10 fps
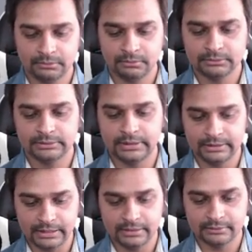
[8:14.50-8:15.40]
there was an
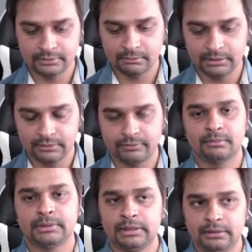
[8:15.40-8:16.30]
intelligence committee
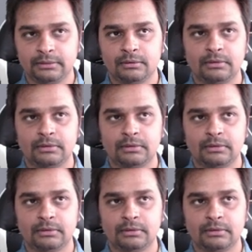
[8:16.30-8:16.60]
from Indian